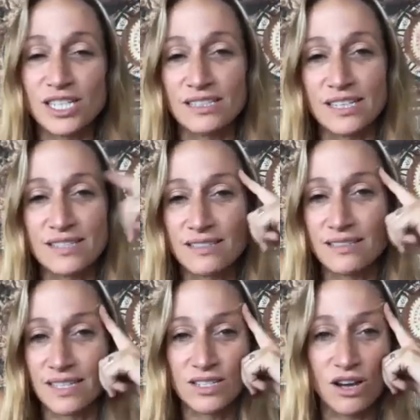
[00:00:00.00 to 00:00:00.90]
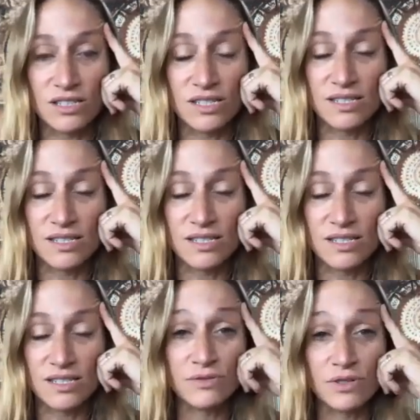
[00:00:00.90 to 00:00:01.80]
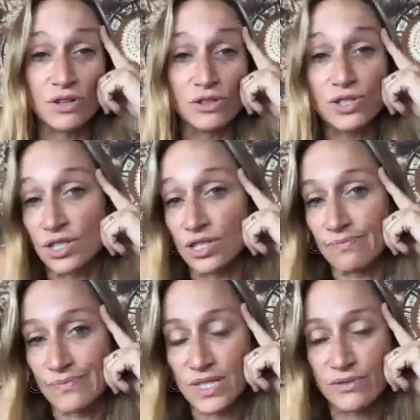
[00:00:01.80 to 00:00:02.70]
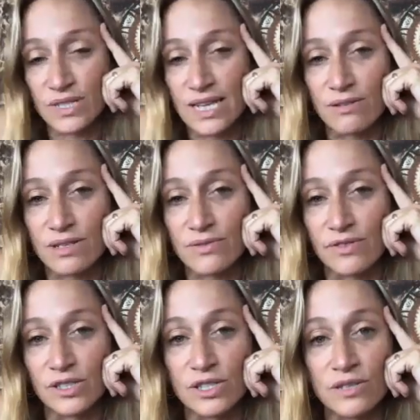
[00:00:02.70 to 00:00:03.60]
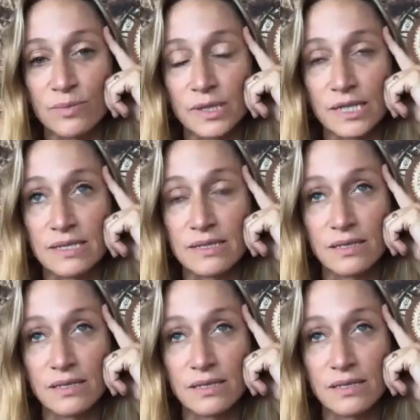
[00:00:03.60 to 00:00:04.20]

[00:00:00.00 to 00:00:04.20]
Let's talk to somebody from a different culture, different town, different village, different place.